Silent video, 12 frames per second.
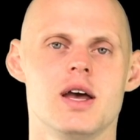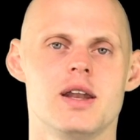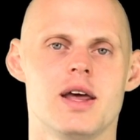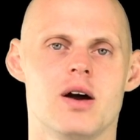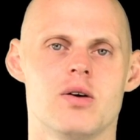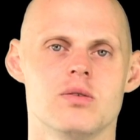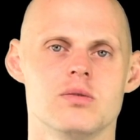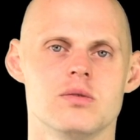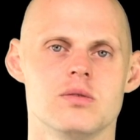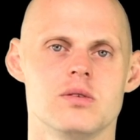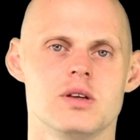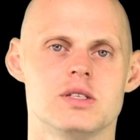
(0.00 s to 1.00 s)
Now,
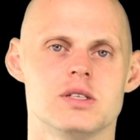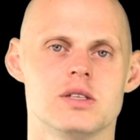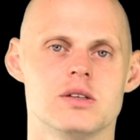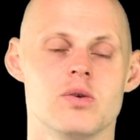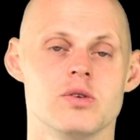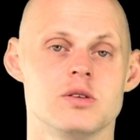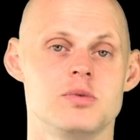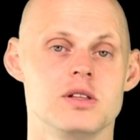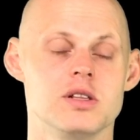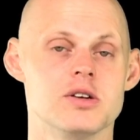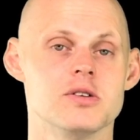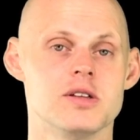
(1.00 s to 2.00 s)
it's going to be
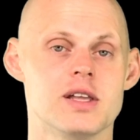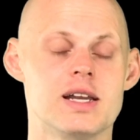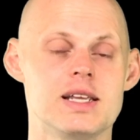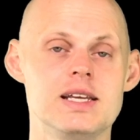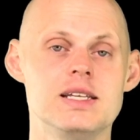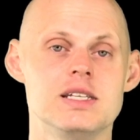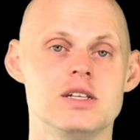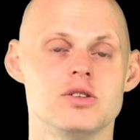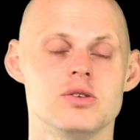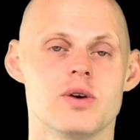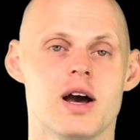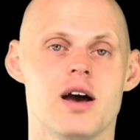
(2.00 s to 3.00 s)
literally that easy
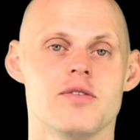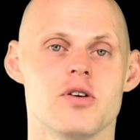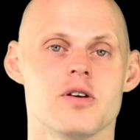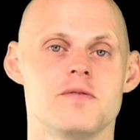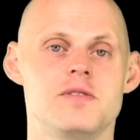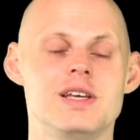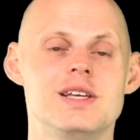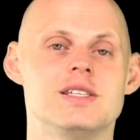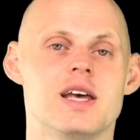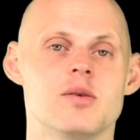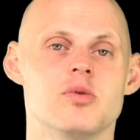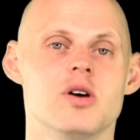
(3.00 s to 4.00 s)
to have our V E
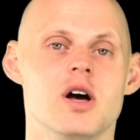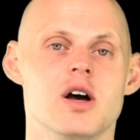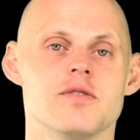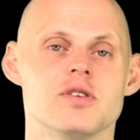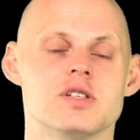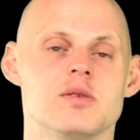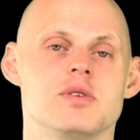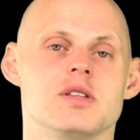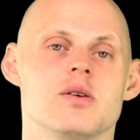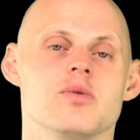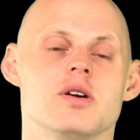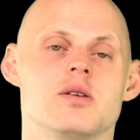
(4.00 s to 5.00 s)
table for something
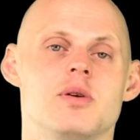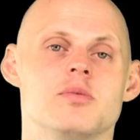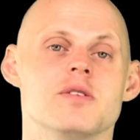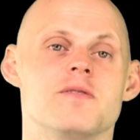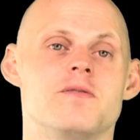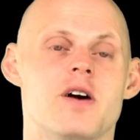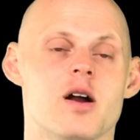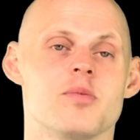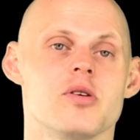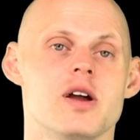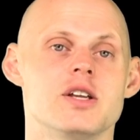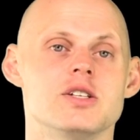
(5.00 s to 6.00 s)
that we're going to be able to fire
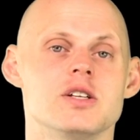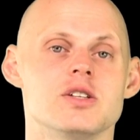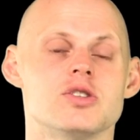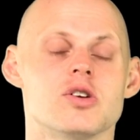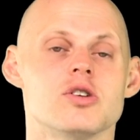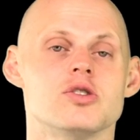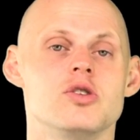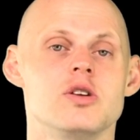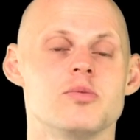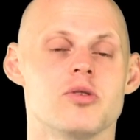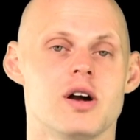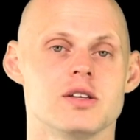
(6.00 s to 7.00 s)
up our engine and start our
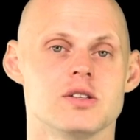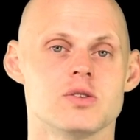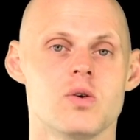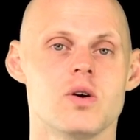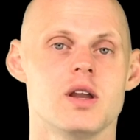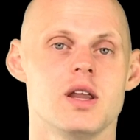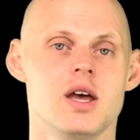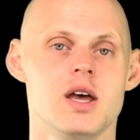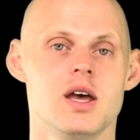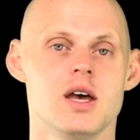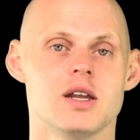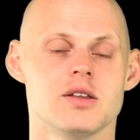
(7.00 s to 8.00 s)
tuning process on.
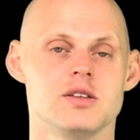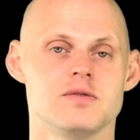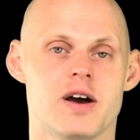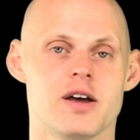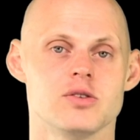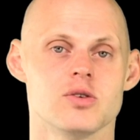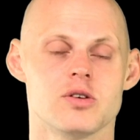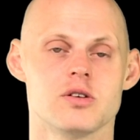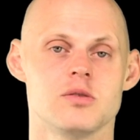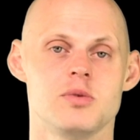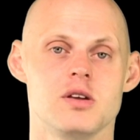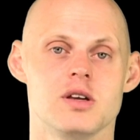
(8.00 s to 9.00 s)
Now, these values aren't
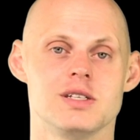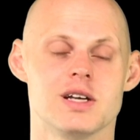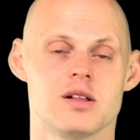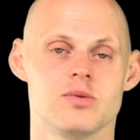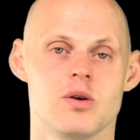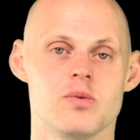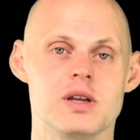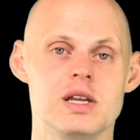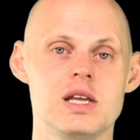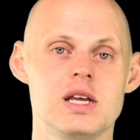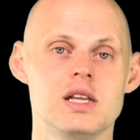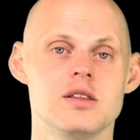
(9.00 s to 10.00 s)
going to be exactly what we
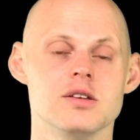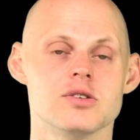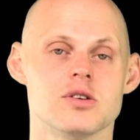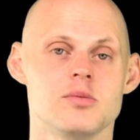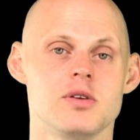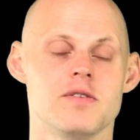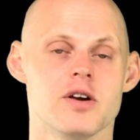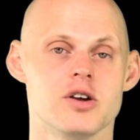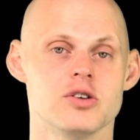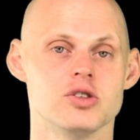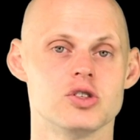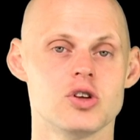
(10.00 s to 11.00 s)
need. These are going to be very
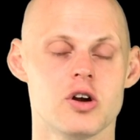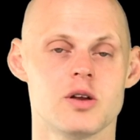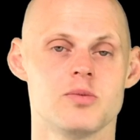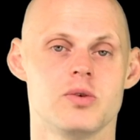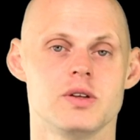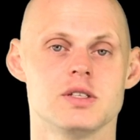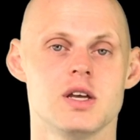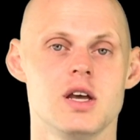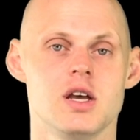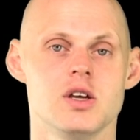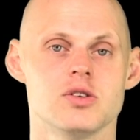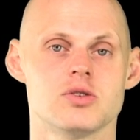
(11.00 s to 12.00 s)
good starting points.
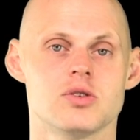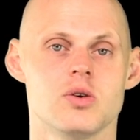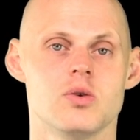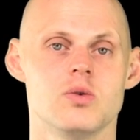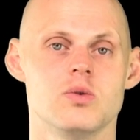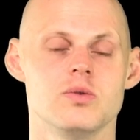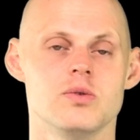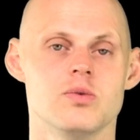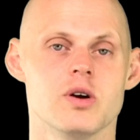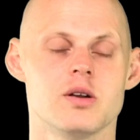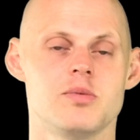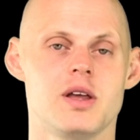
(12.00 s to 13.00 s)
So
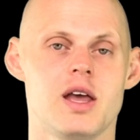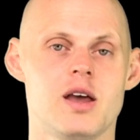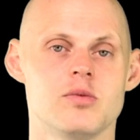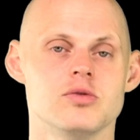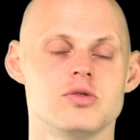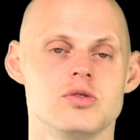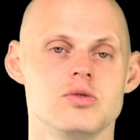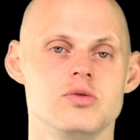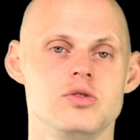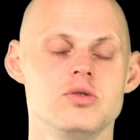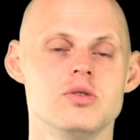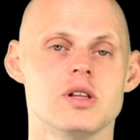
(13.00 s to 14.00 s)
we're going to be able to
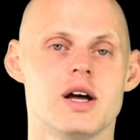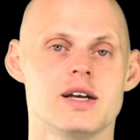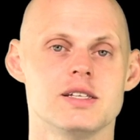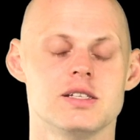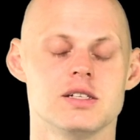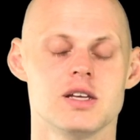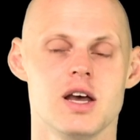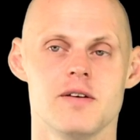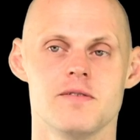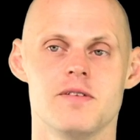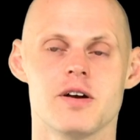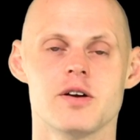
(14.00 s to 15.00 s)
utilize this
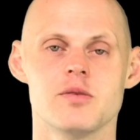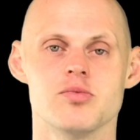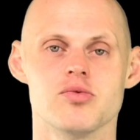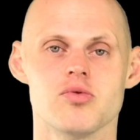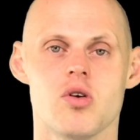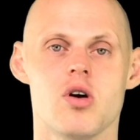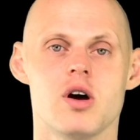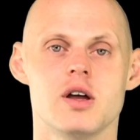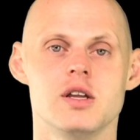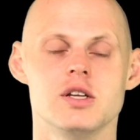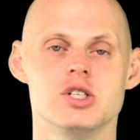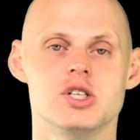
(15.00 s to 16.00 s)
very
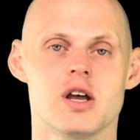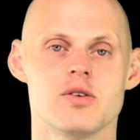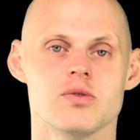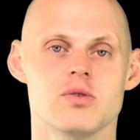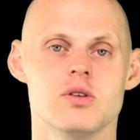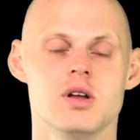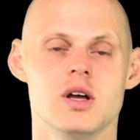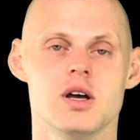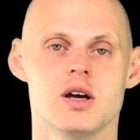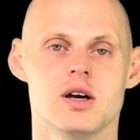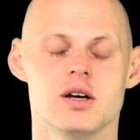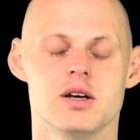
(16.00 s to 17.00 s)
broad general
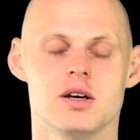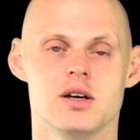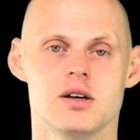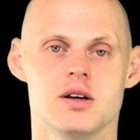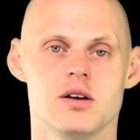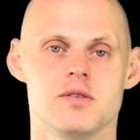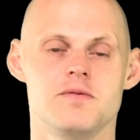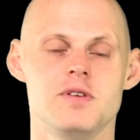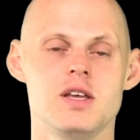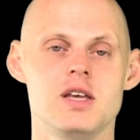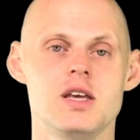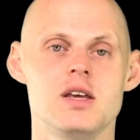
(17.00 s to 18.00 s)
uh, uh, V
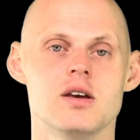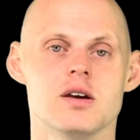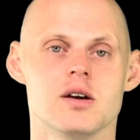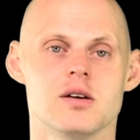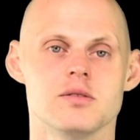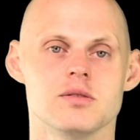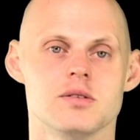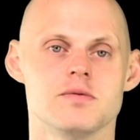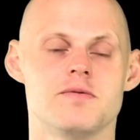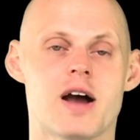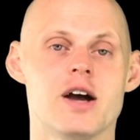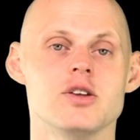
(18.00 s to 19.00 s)
E uh,
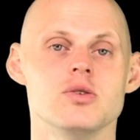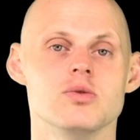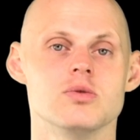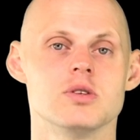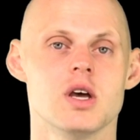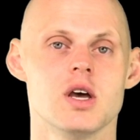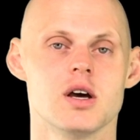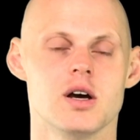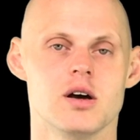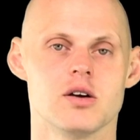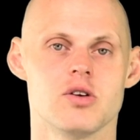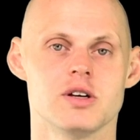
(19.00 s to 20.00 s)
values
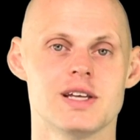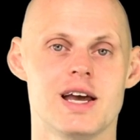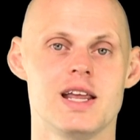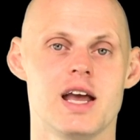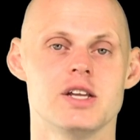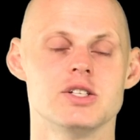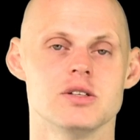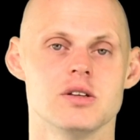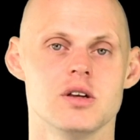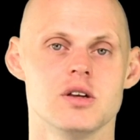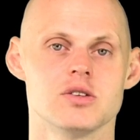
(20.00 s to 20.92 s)
uh, across any engine.